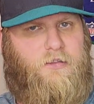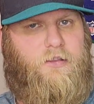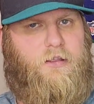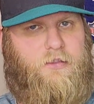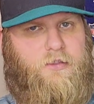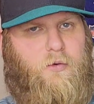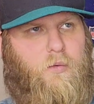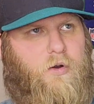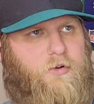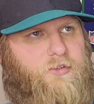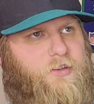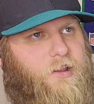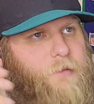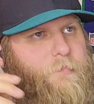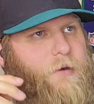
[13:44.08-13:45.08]
the, the
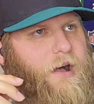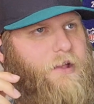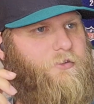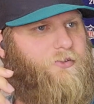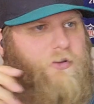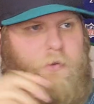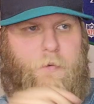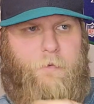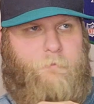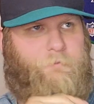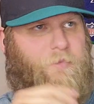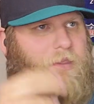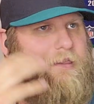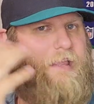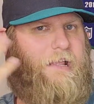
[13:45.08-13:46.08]
worst of the bunch.
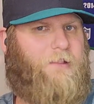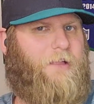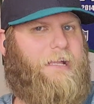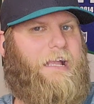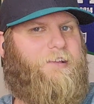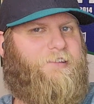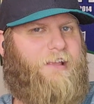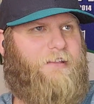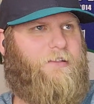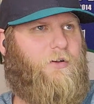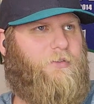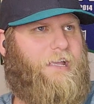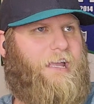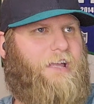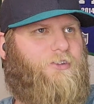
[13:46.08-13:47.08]
The, like I said, though,
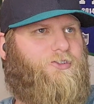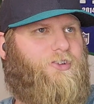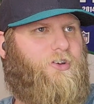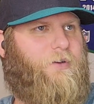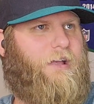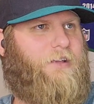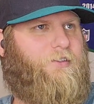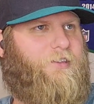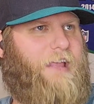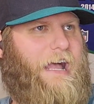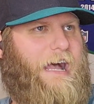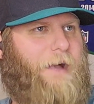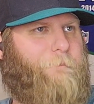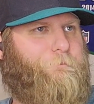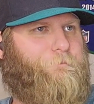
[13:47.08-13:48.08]
the issue is
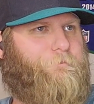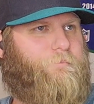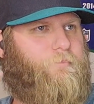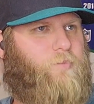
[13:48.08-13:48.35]
that